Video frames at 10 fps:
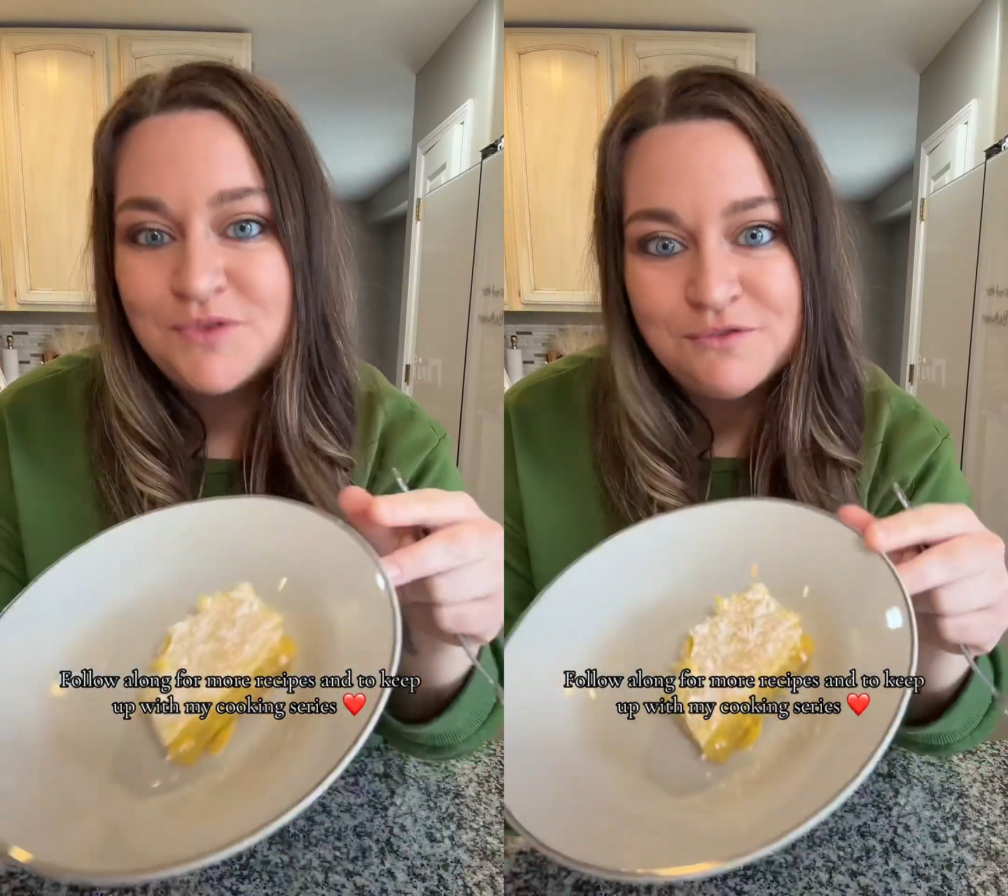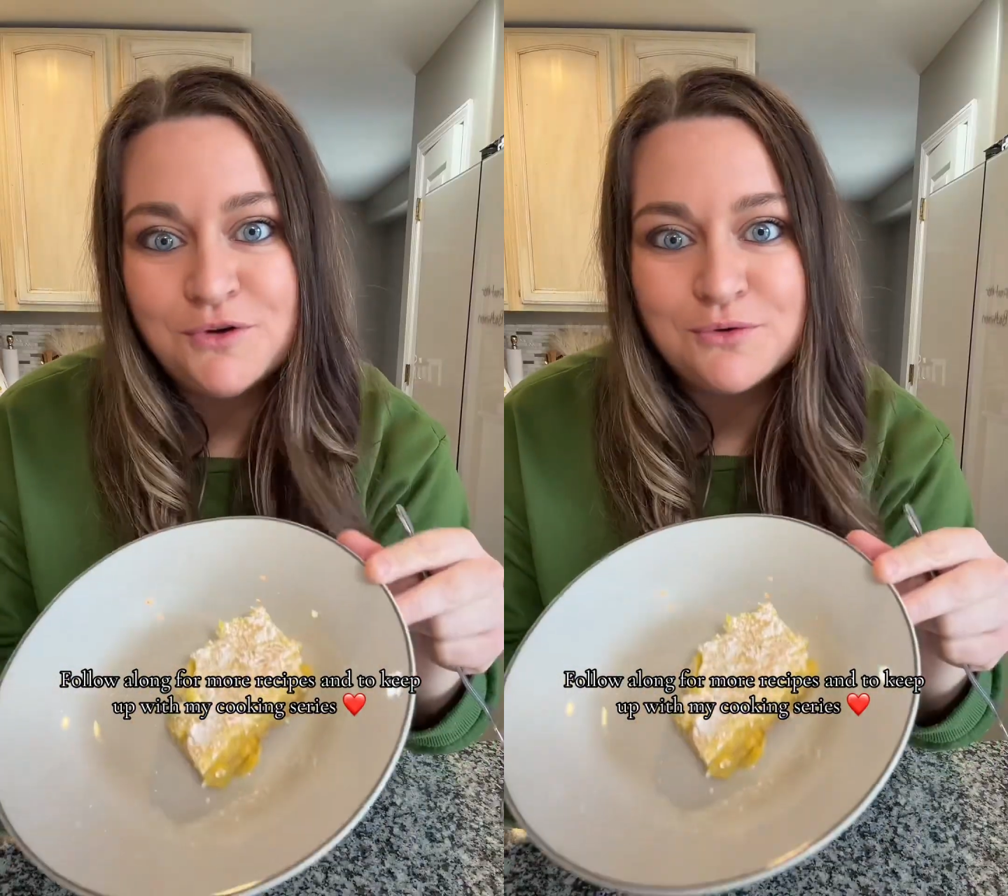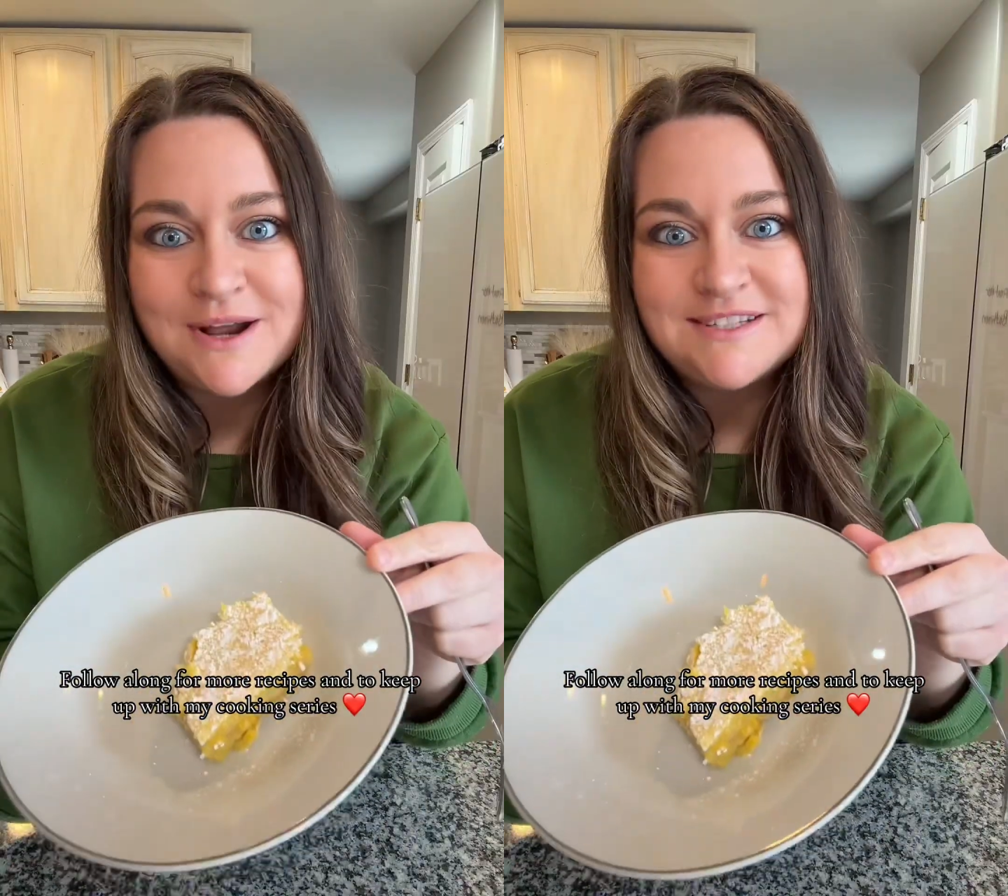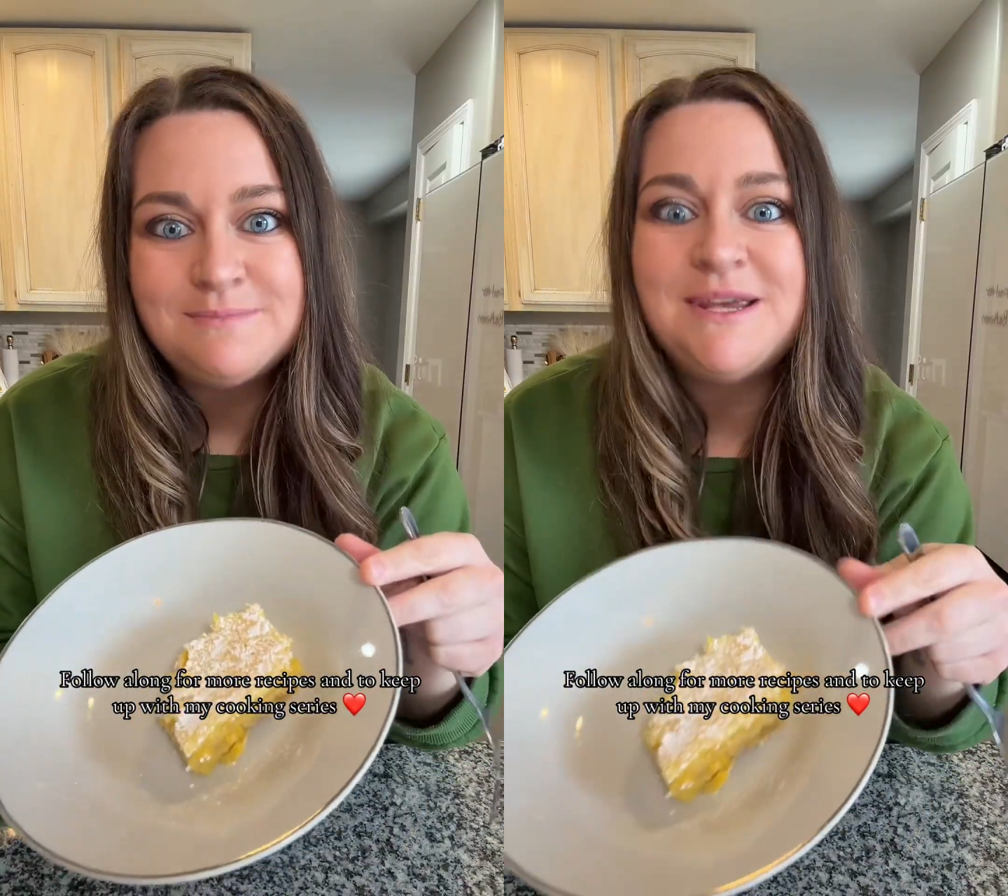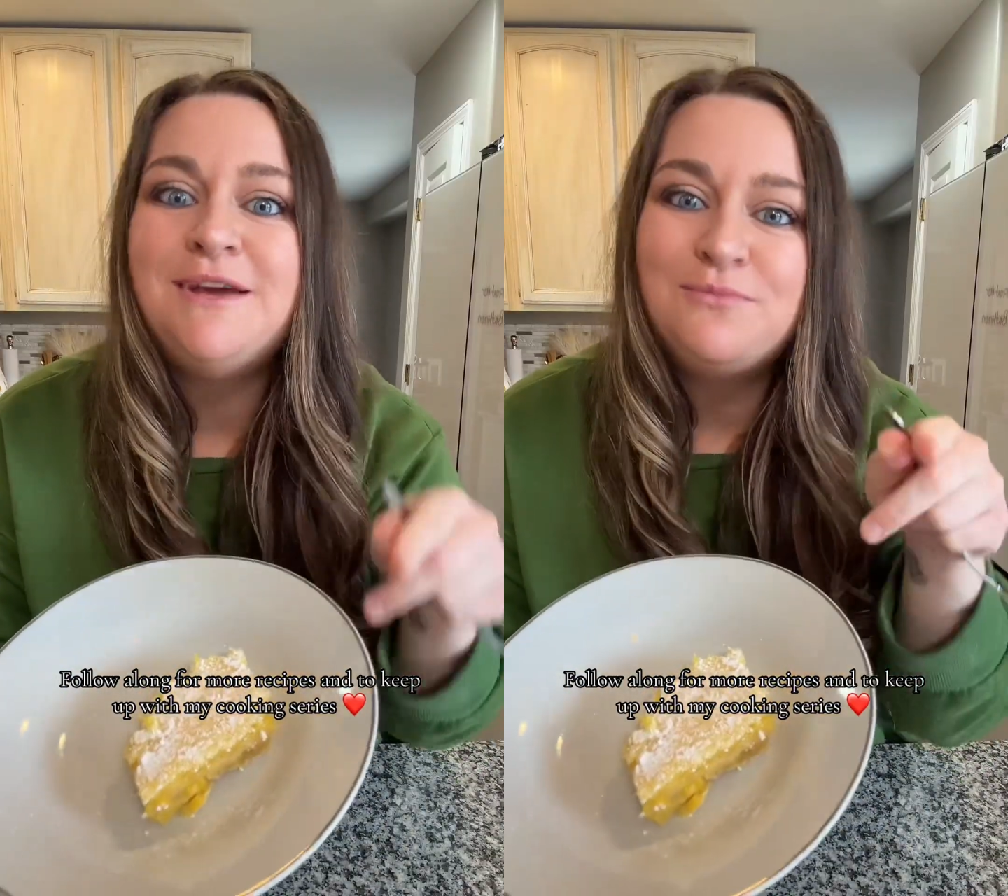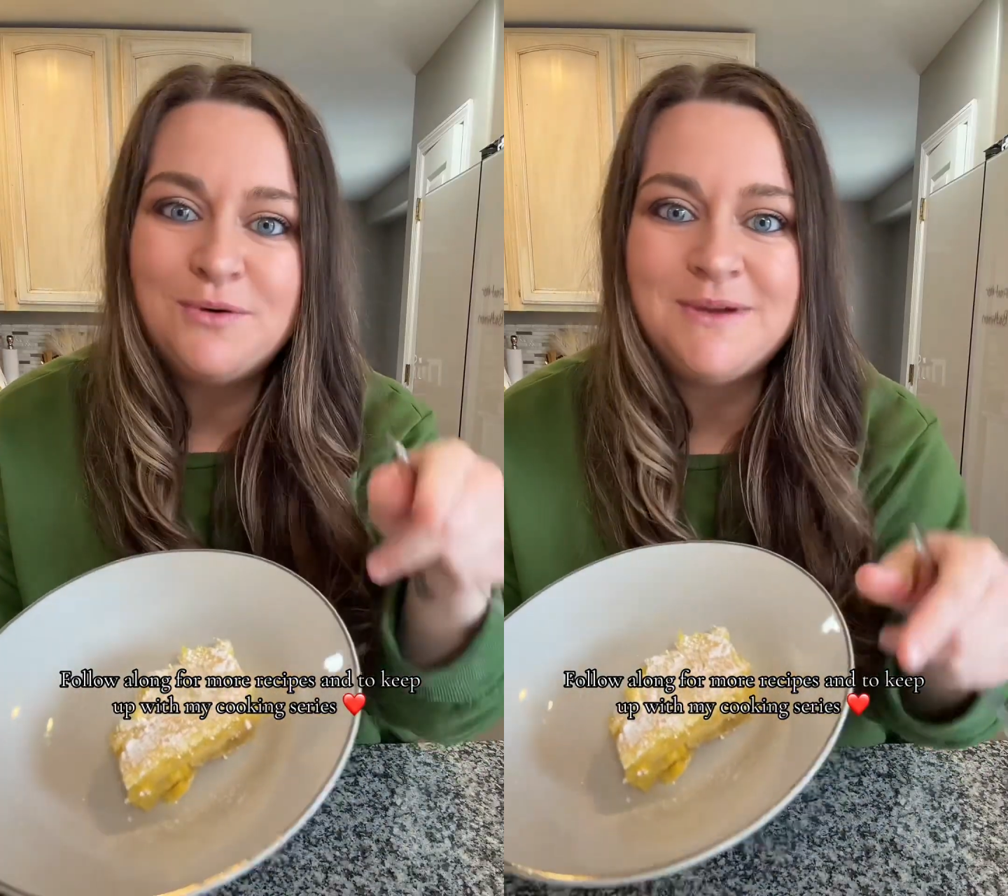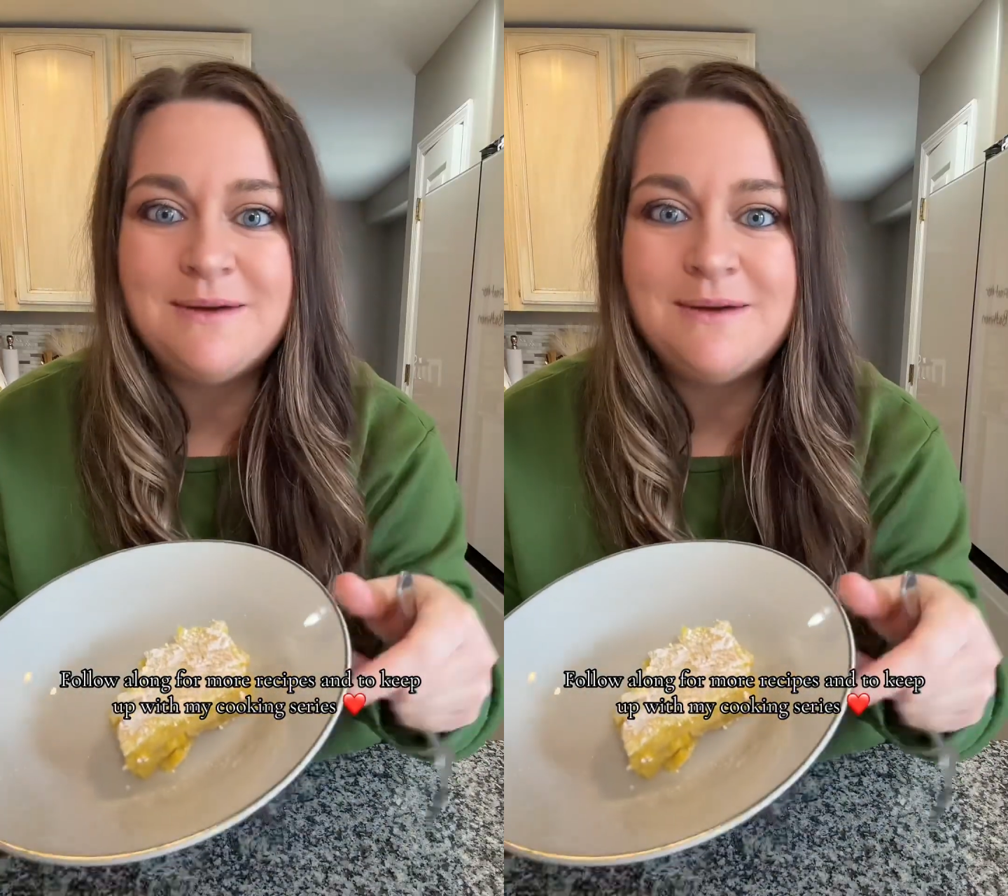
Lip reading: The full recipe will be in